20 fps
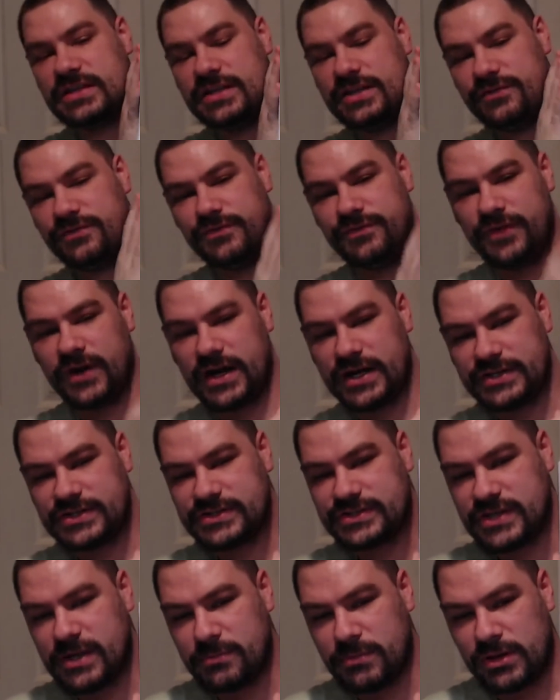very
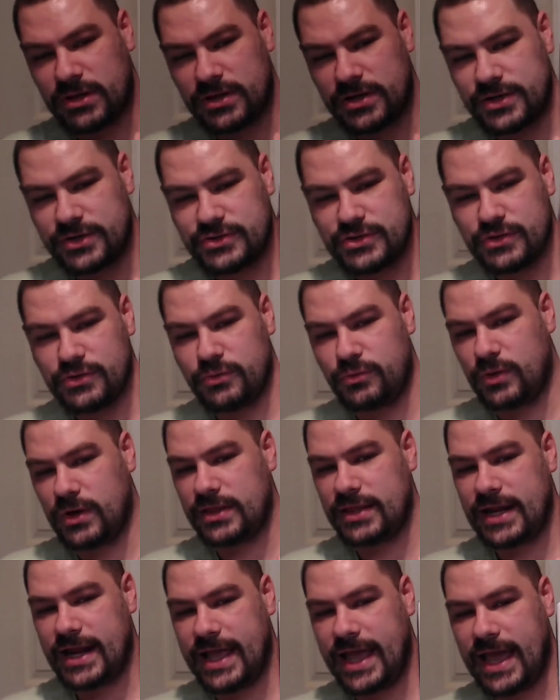similar to the one
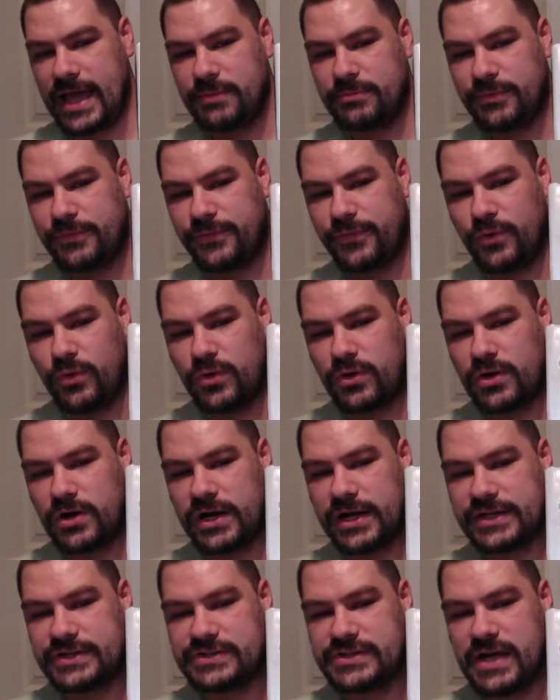that I had before,
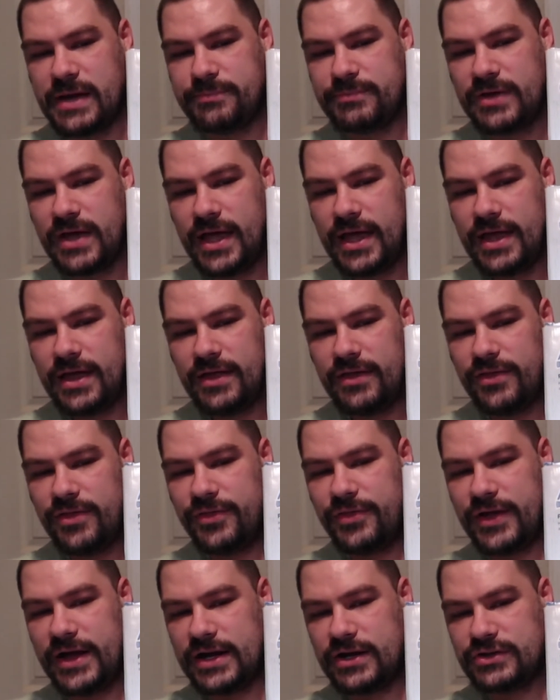except
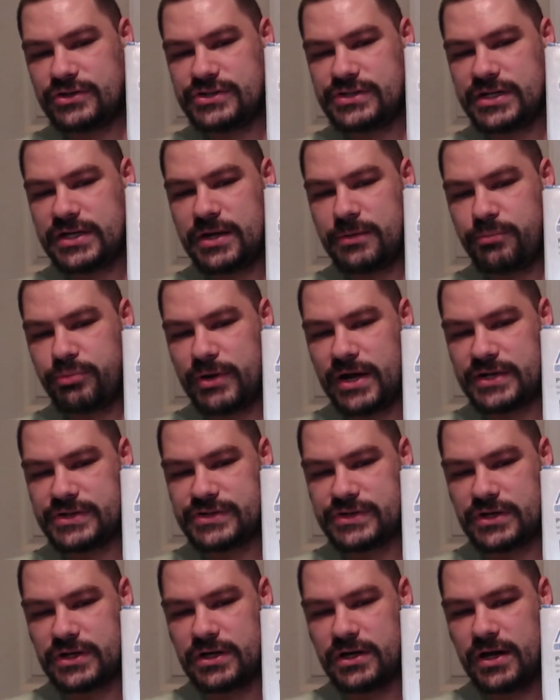there's the
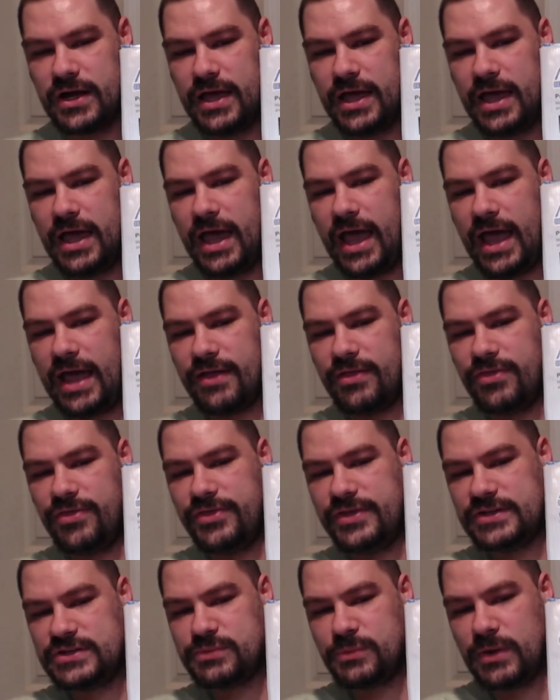compressor and
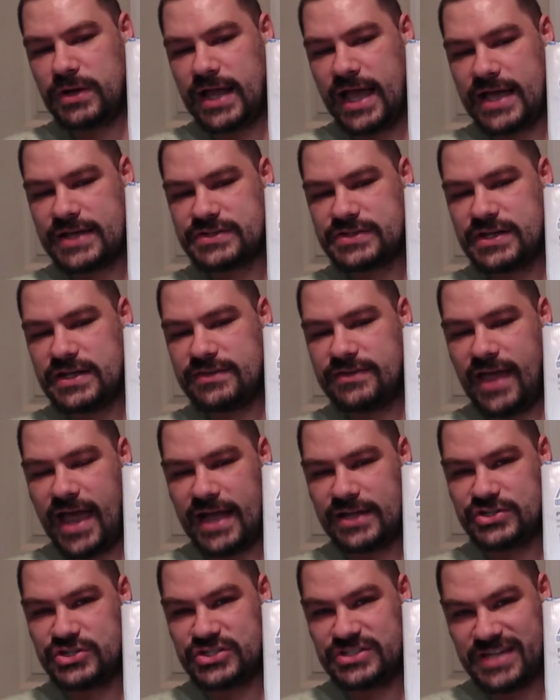this one has an
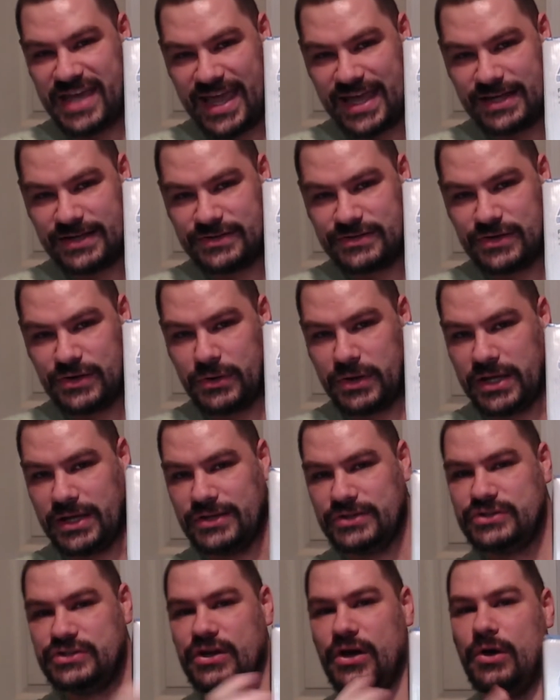attached tank to it.
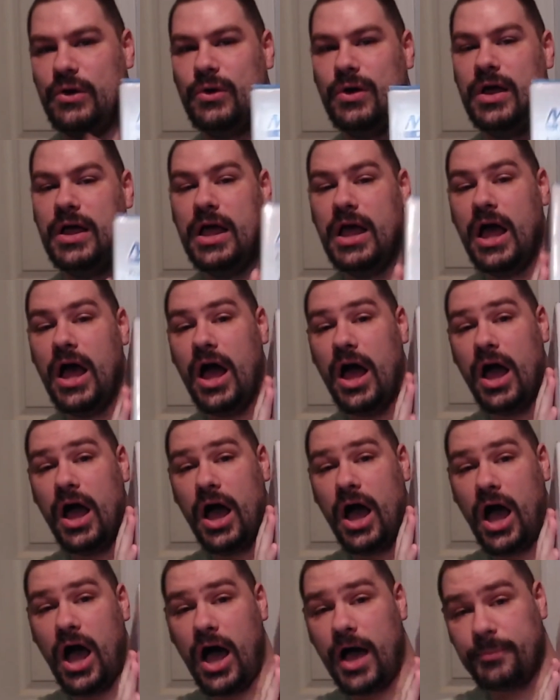So
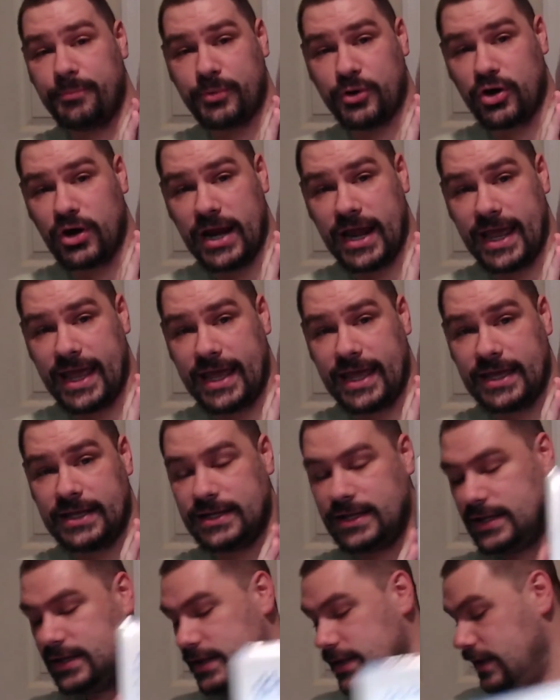upgrade.
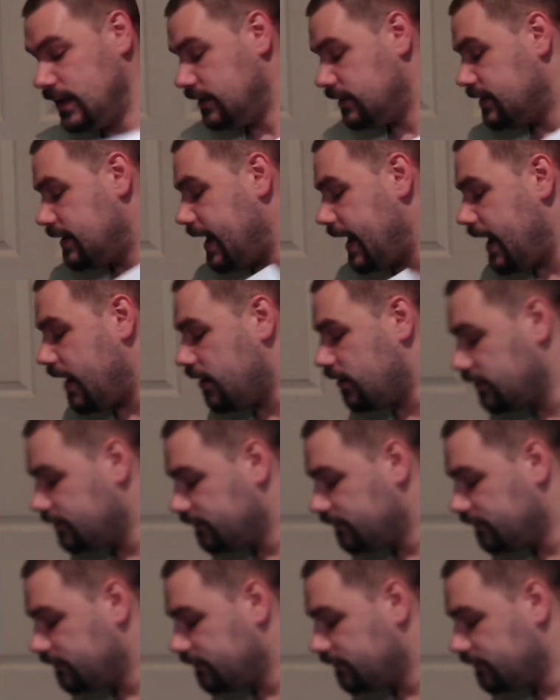Now,